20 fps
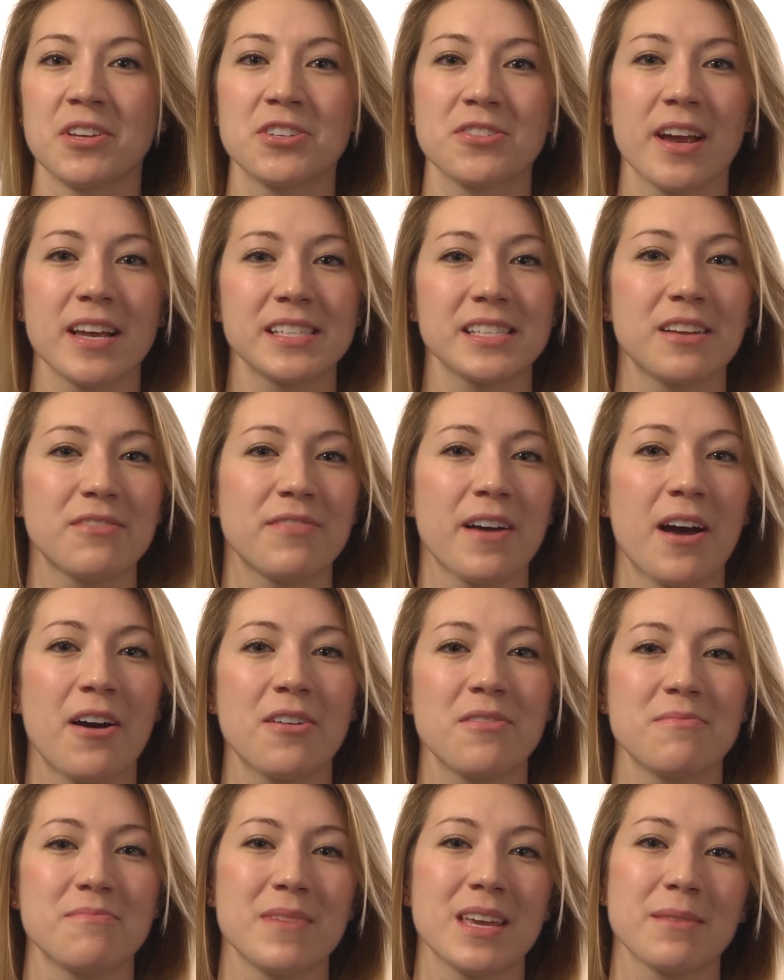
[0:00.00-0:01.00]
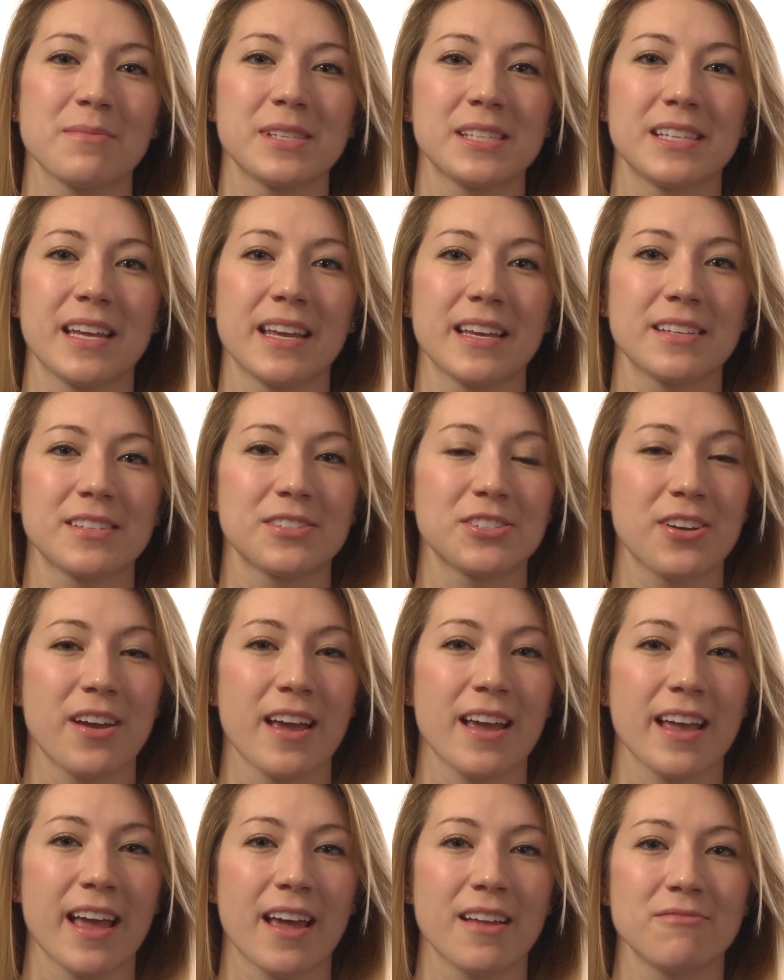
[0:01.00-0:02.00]
Try stuff out, make mistakes, try
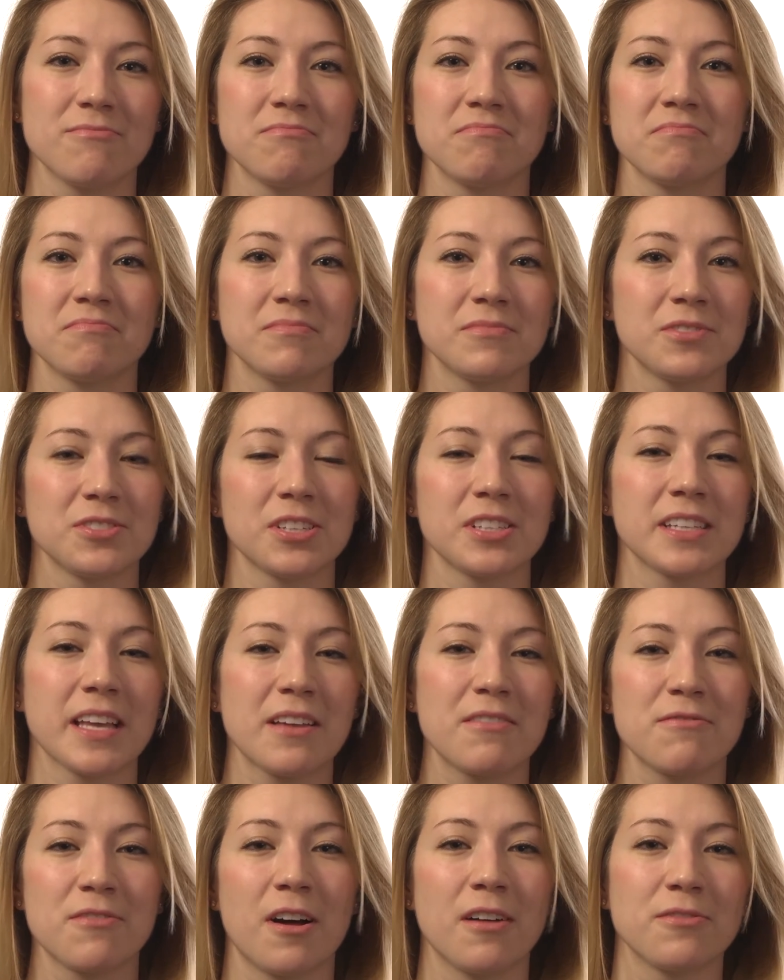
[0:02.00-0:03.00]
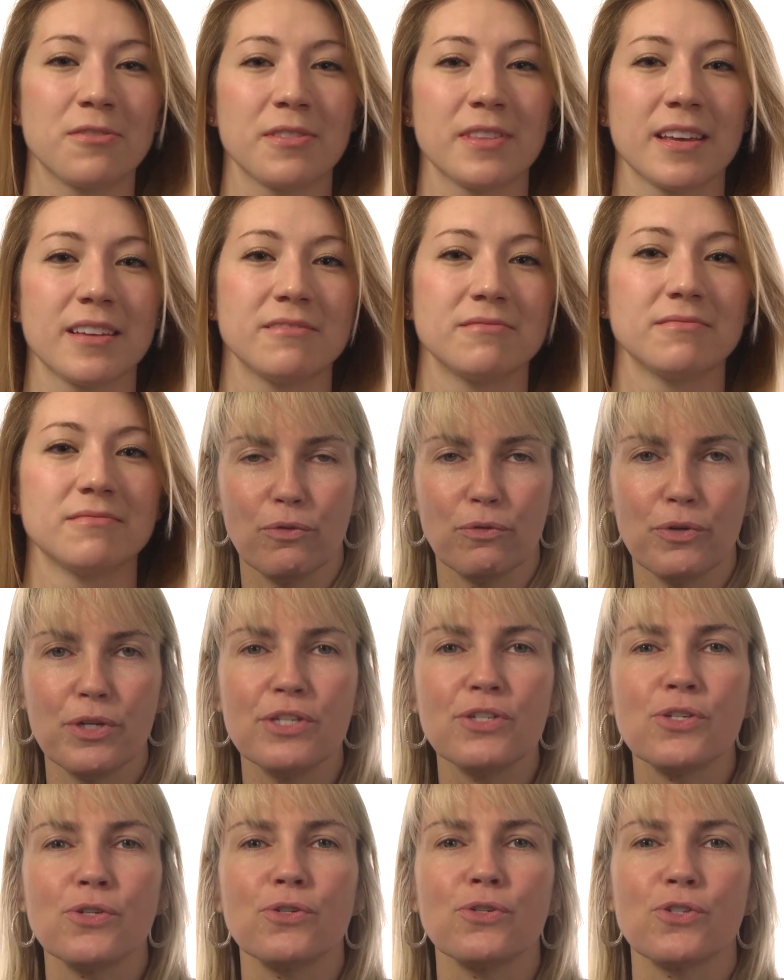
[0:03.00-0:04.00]
again. Just get involved with it.
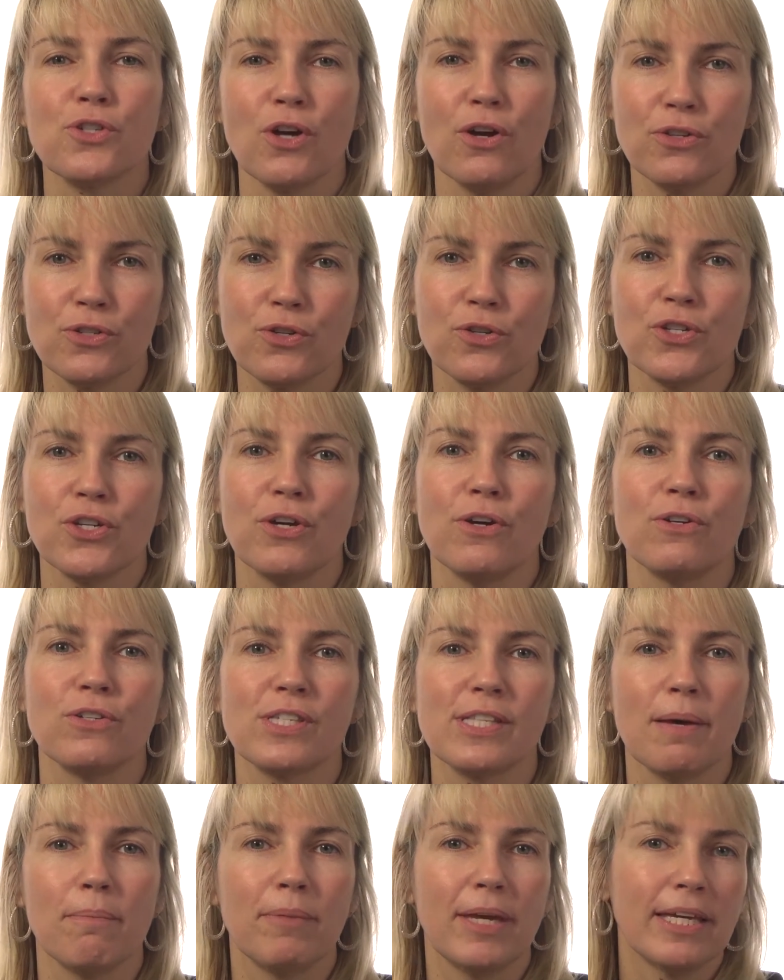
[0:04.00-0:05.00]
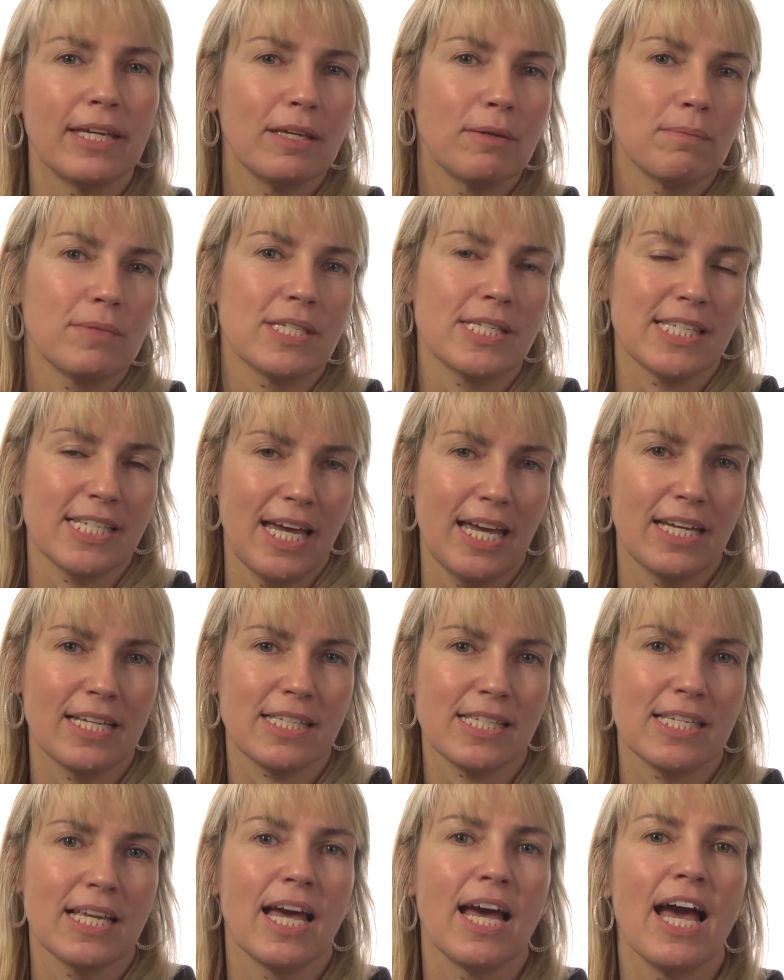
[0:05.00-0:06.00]
Research also shows that making
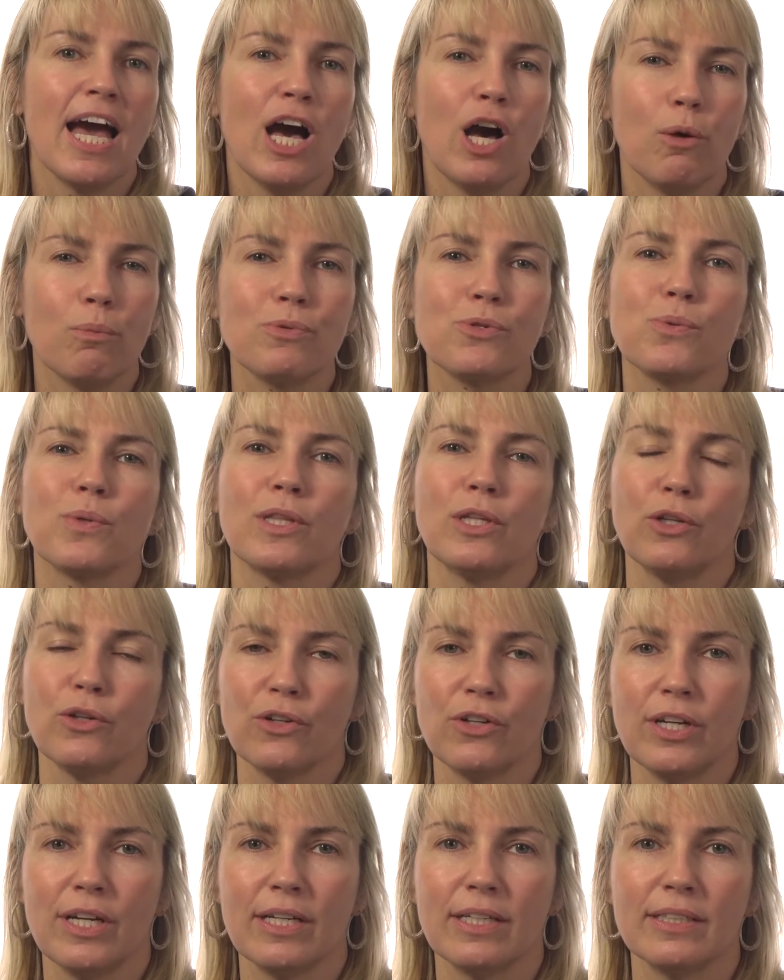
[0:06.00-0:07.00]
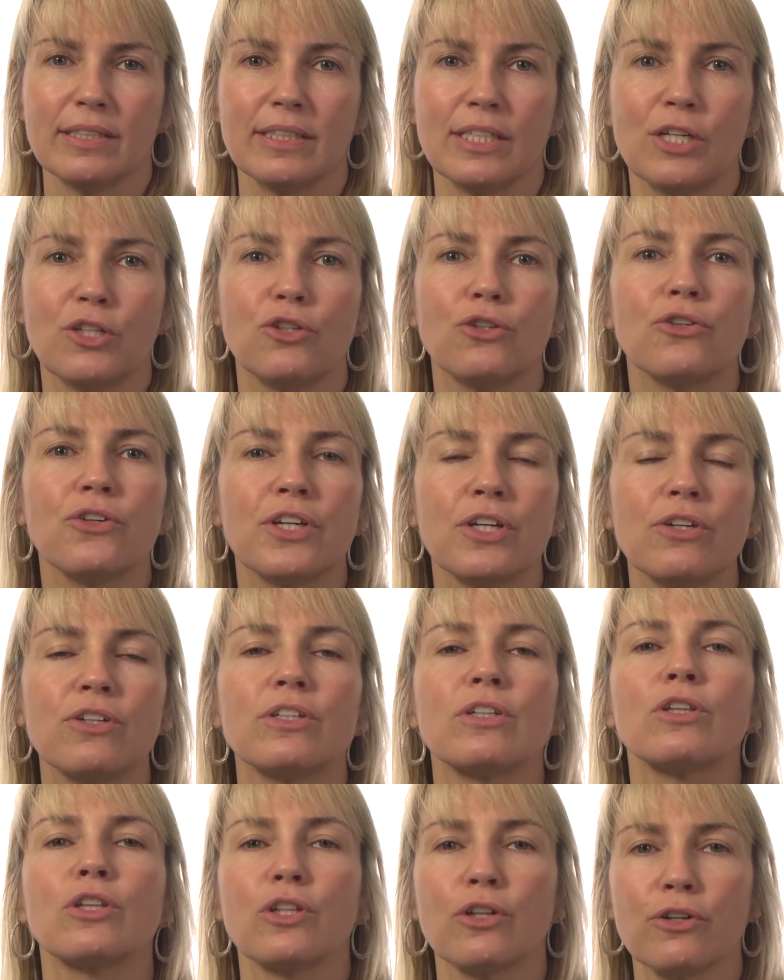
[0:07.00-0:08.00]
mistakes helps with learning. You're here
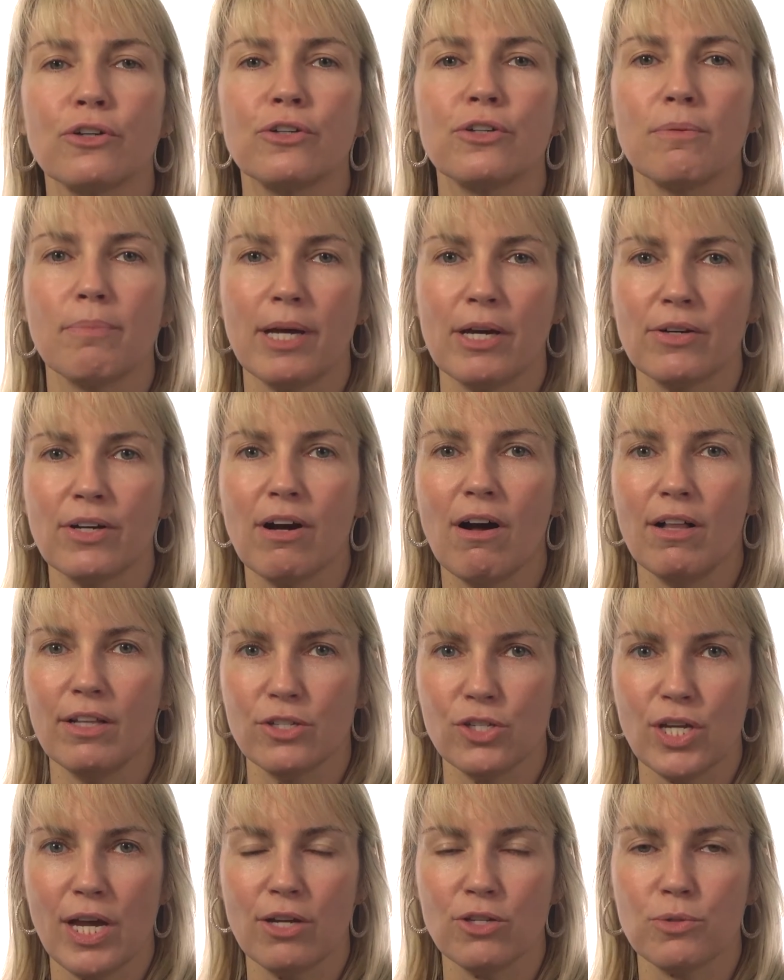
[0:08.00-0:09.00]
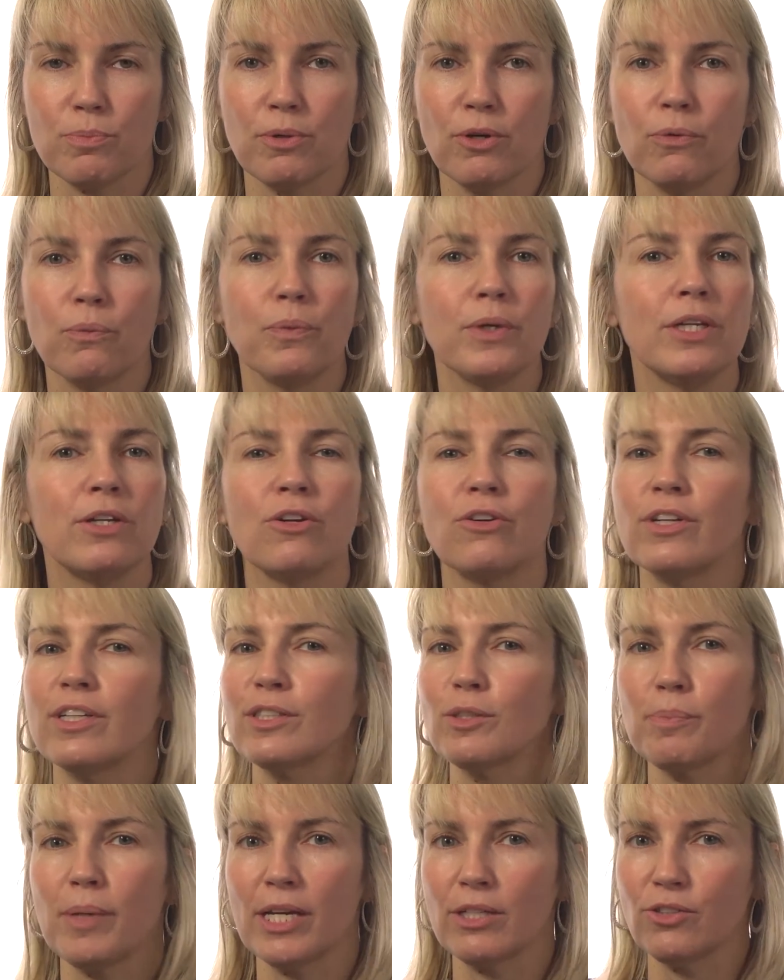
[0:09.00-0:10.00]
to learn about college algebra. We don't
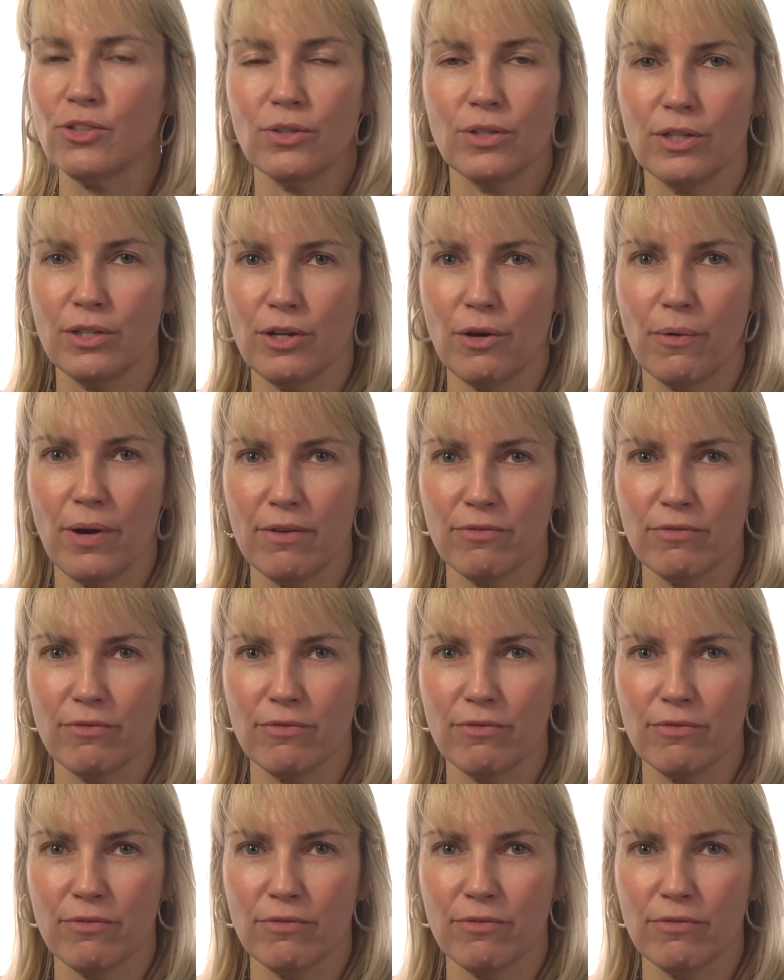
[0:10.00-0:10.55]
expect you to know